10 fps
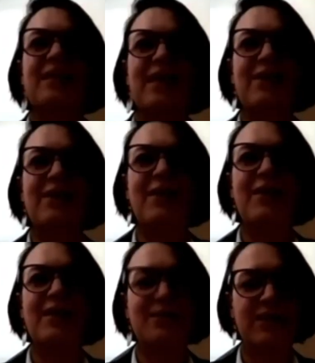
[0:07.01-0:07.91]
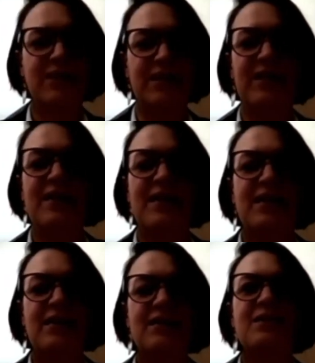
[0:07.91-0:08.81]
and thank you, High Commissioner.
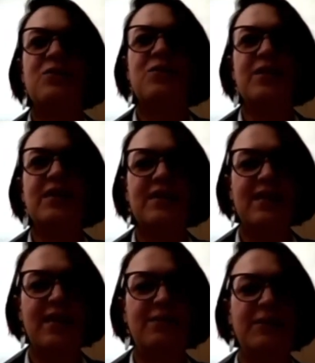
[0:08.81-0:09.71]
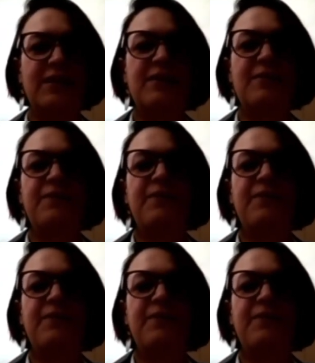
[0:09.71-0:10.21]
This is a joint statement.